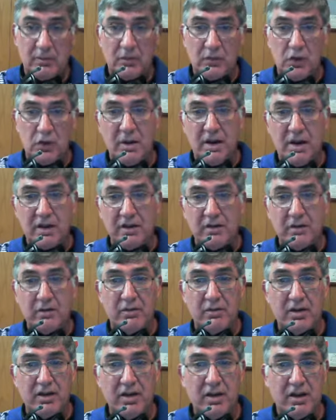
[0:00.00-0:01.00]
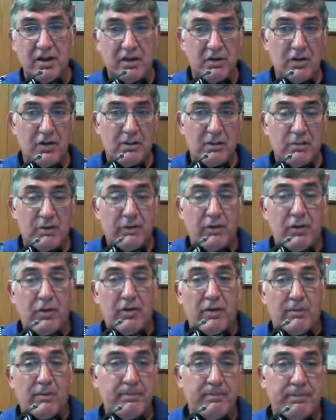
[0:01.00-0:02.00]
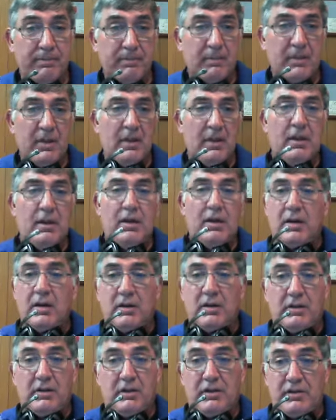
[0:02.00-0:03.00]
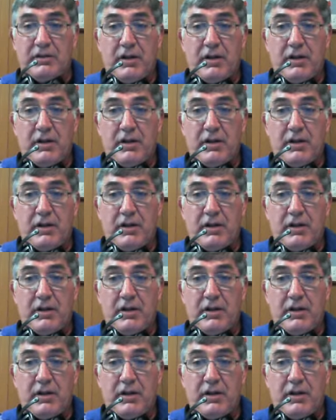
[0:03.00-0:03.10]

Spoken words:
Go back and do it again. You got to perform. It's